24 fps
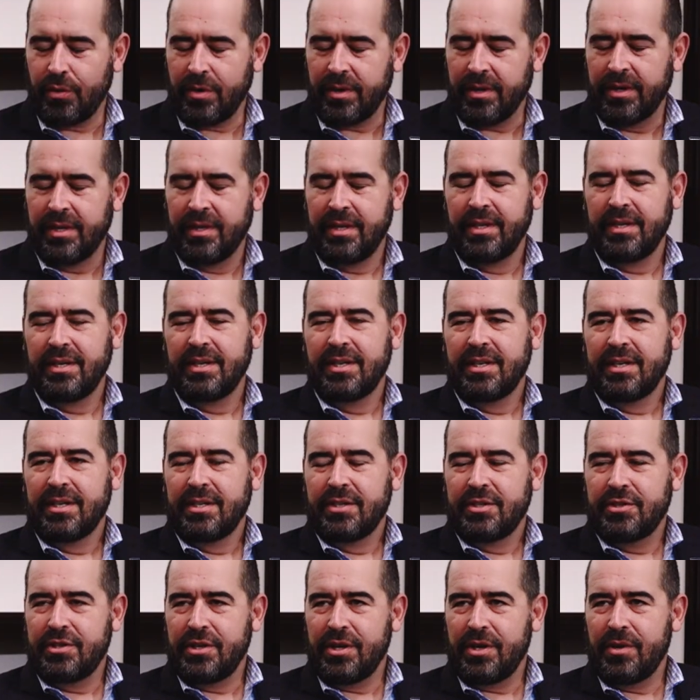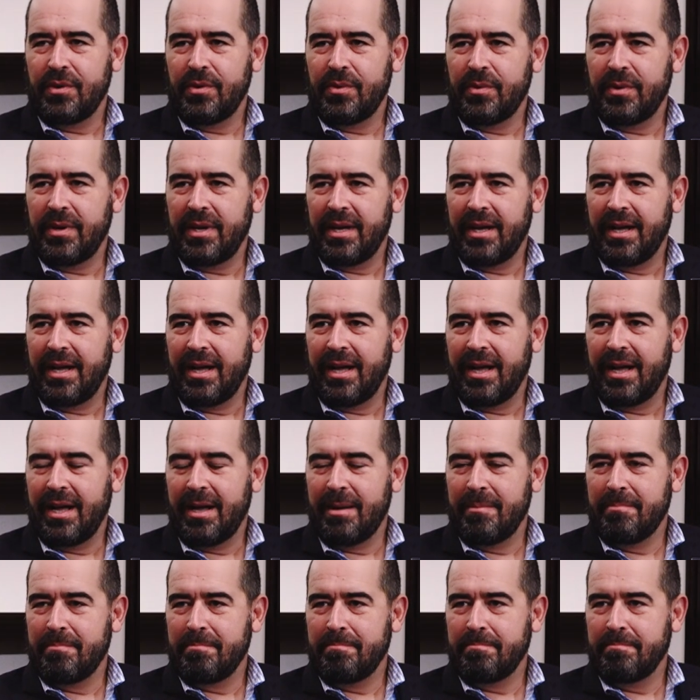Sure. So
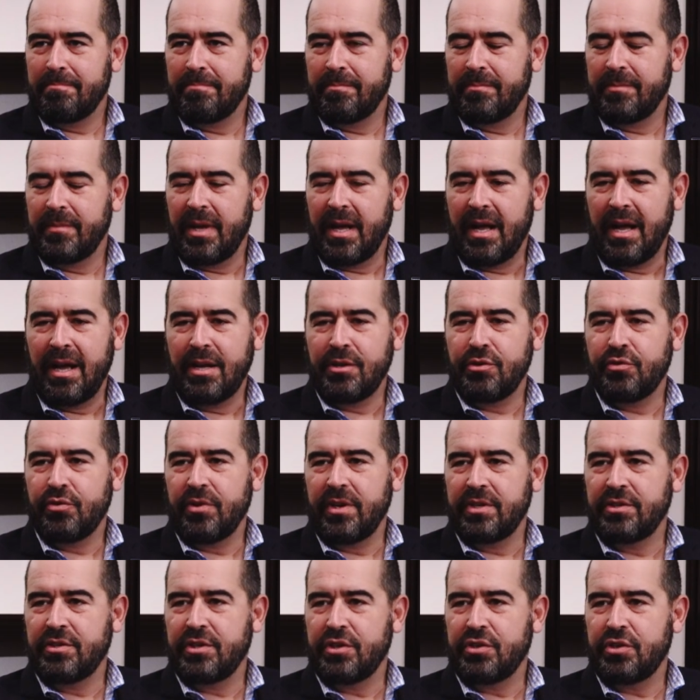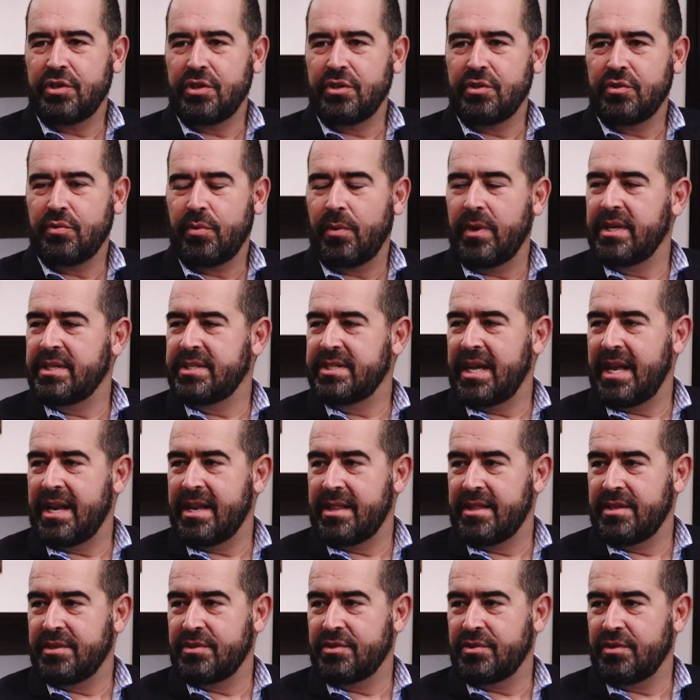I transitioned twice out
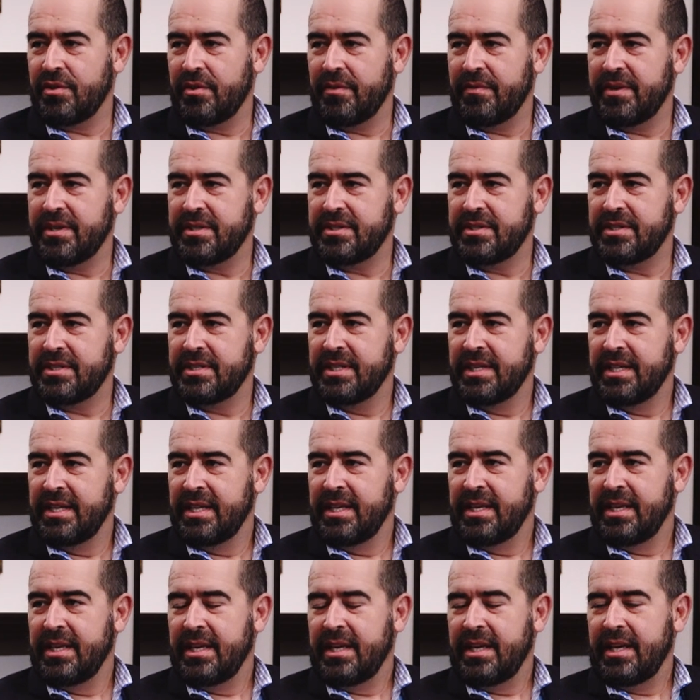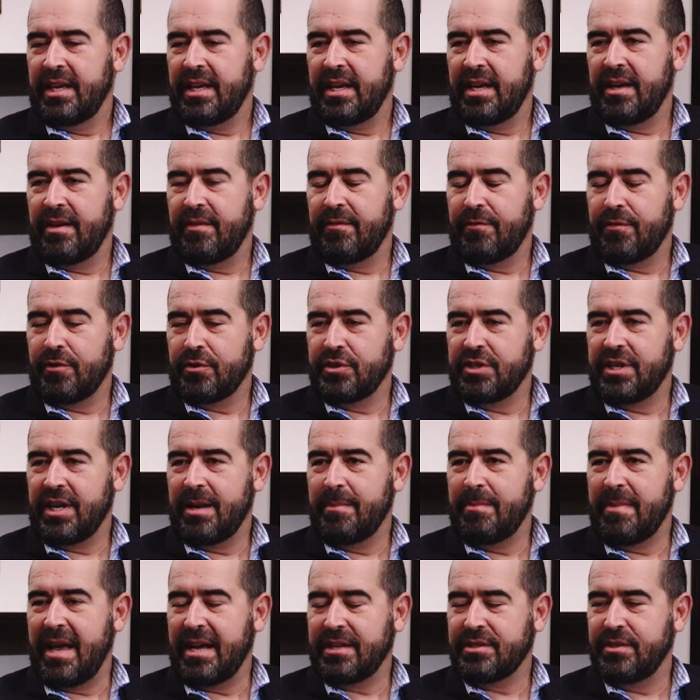of the service. First
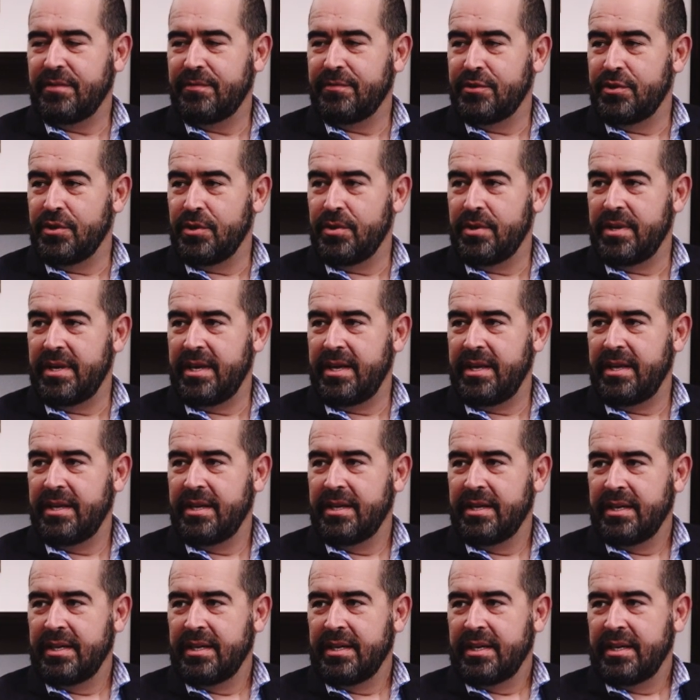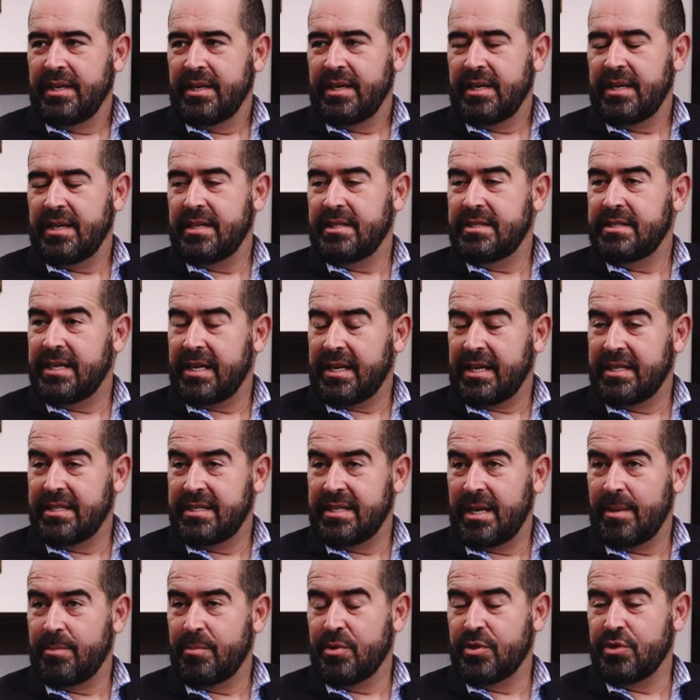time active duty, second
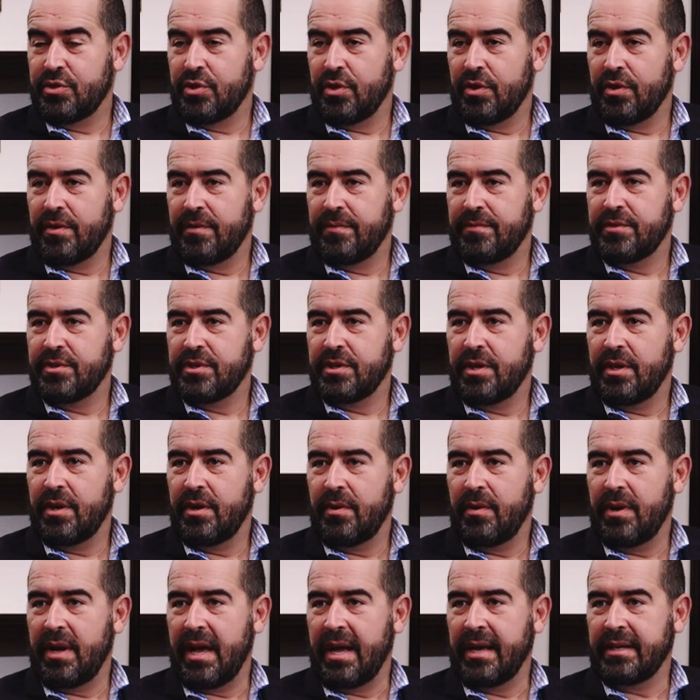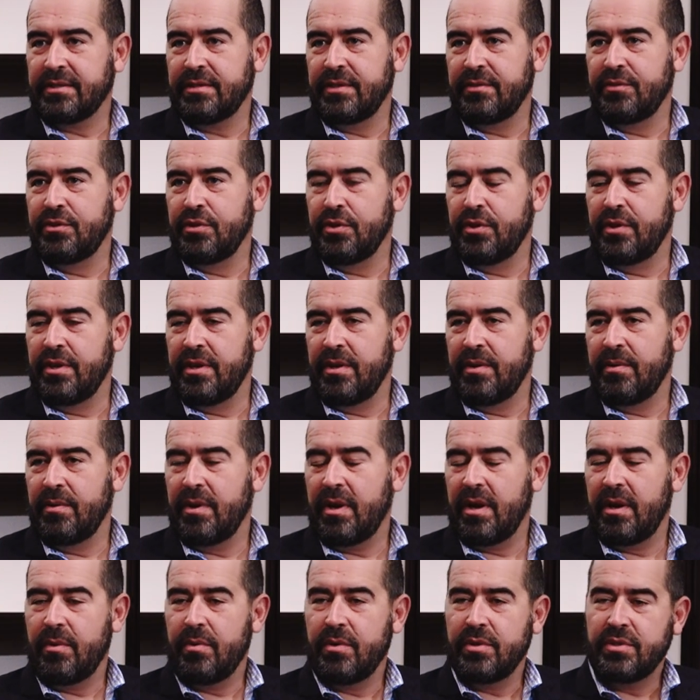time reserve. So active duty,
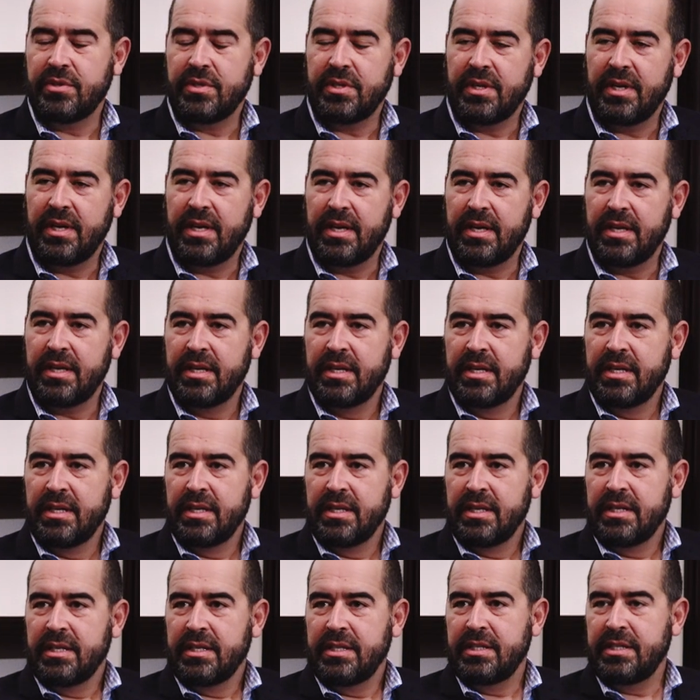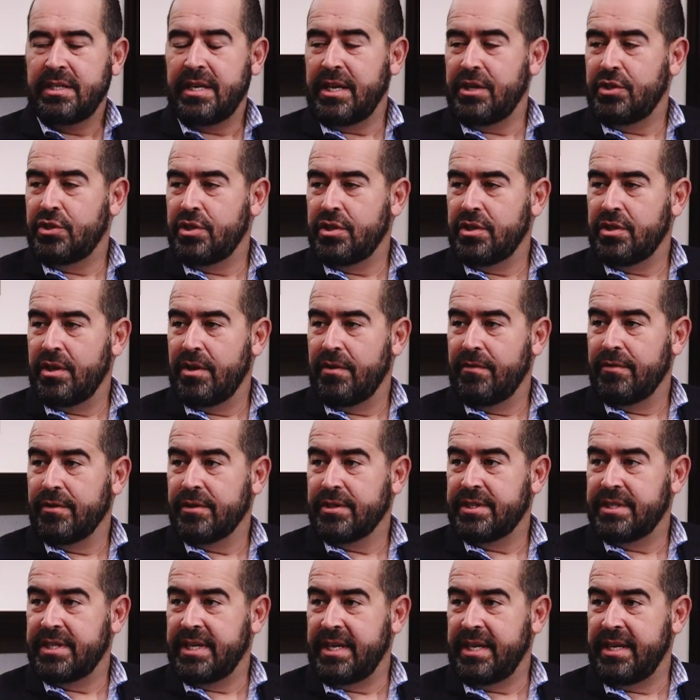I was stationed
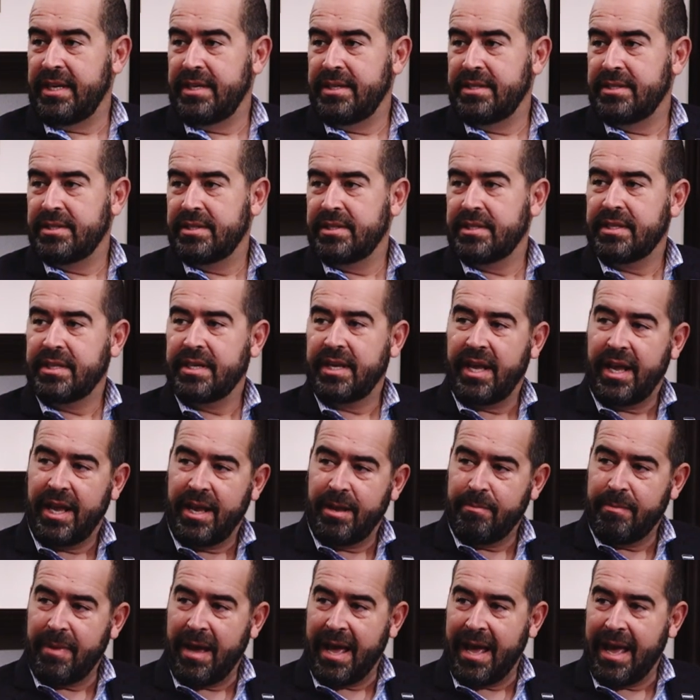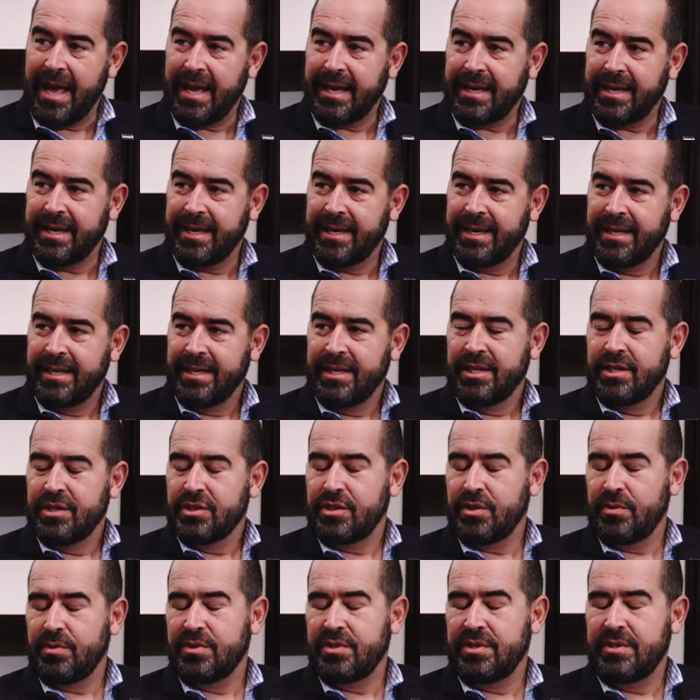overseas, came back.
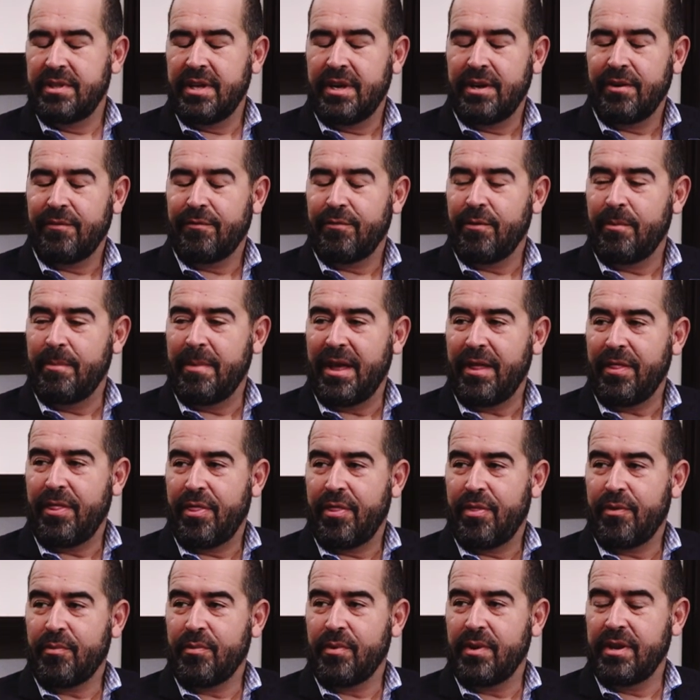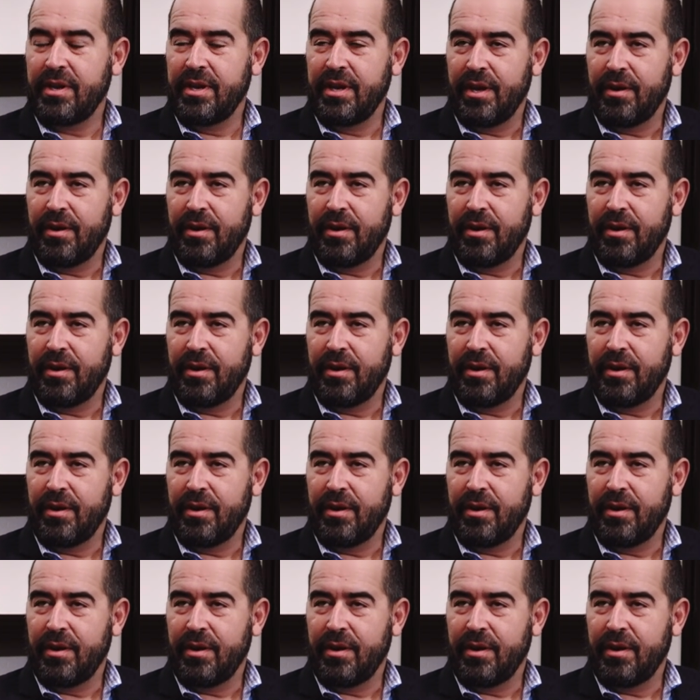So I was there for about